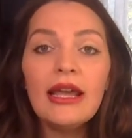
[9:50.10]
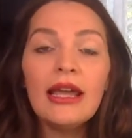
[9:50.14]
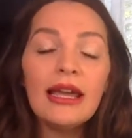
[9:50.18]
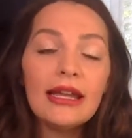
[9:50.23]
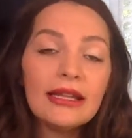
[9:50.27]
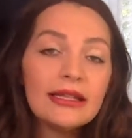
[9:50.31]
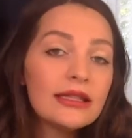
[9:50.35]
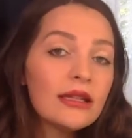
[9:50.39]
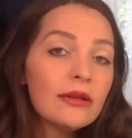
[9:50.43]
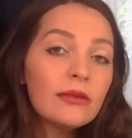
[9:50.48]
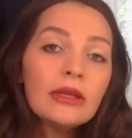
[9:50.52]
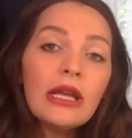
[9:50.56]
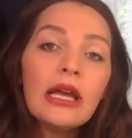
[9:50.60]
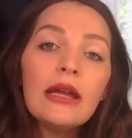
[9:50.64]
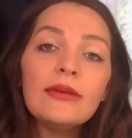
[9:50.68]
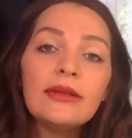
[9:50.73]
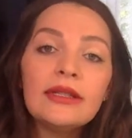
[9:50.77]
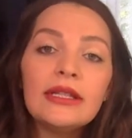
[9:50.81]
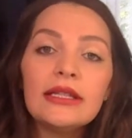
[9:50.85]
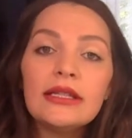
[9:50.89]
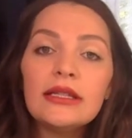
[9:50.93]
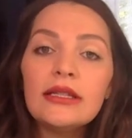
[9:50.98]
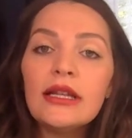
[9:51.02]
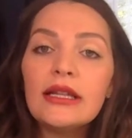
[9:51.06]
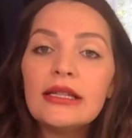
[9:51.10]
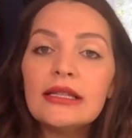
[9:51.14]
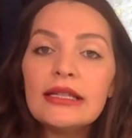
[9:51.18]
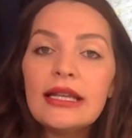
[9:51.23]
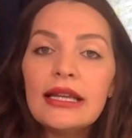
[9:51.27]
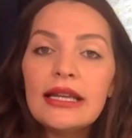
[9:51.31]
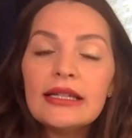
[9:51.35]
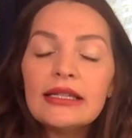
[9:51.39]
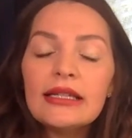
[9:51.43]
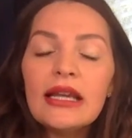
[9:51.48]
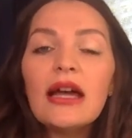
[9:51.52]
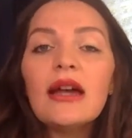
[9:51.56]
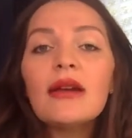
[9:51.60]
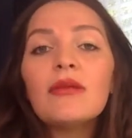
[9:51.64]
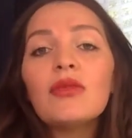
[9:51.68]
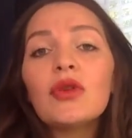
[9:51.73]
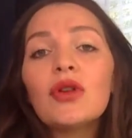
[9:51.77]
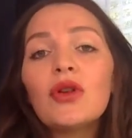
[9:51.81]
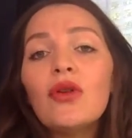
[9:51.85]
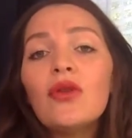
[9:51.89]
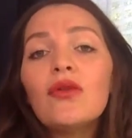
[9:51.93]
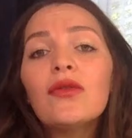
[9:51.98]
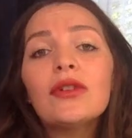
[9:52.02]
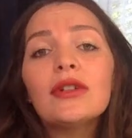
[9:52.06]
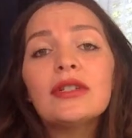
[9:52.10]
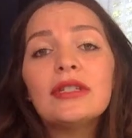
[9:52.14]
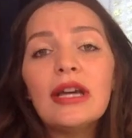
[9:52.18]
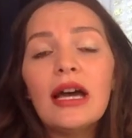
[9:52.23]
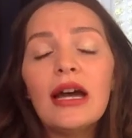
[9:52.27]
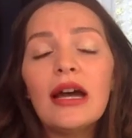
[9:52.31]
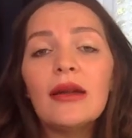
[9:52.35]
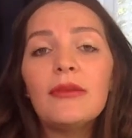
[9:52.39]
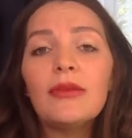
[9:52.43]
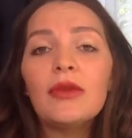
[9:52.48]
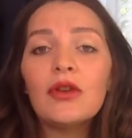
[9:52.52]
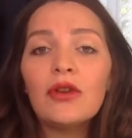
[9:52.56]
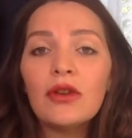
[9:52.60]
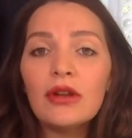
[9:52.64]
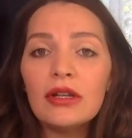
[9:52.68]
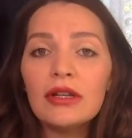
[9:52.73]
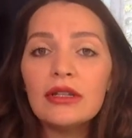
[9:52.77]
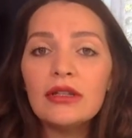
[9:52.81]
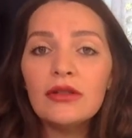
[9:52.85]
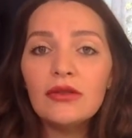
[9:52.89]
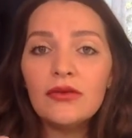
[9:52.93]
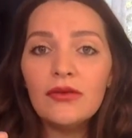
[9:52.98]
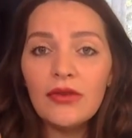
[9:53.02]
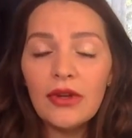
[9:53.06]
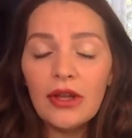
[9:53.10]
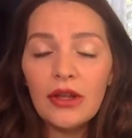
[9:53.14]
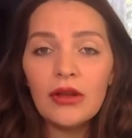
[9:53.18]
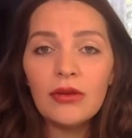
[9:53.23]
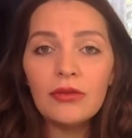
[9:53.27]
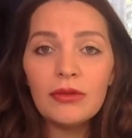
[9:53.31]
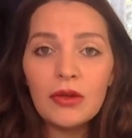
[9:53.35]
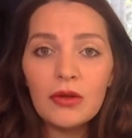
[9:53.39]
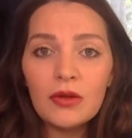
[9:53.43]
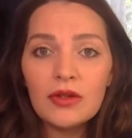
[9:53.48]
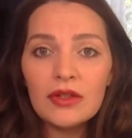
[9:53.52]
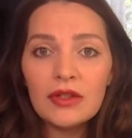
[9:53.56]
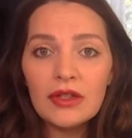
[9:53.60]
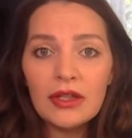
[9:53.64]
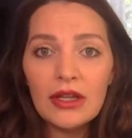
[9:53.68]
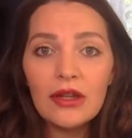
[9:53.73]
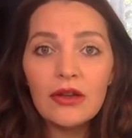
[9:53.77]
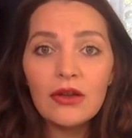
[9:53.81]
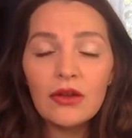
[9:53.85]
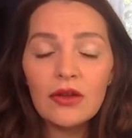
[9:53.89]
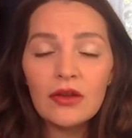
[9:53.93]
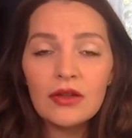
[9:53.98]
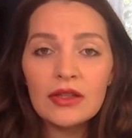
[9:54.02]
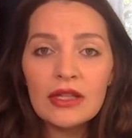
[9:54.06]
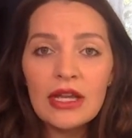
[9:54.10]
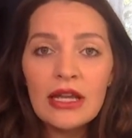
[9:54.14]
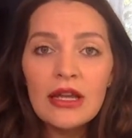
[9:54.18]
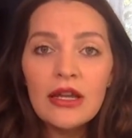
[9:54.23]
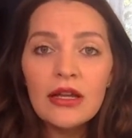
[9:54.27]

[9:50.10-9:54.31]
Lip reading: And sometimes this does take time, but over time you're going to develop those skills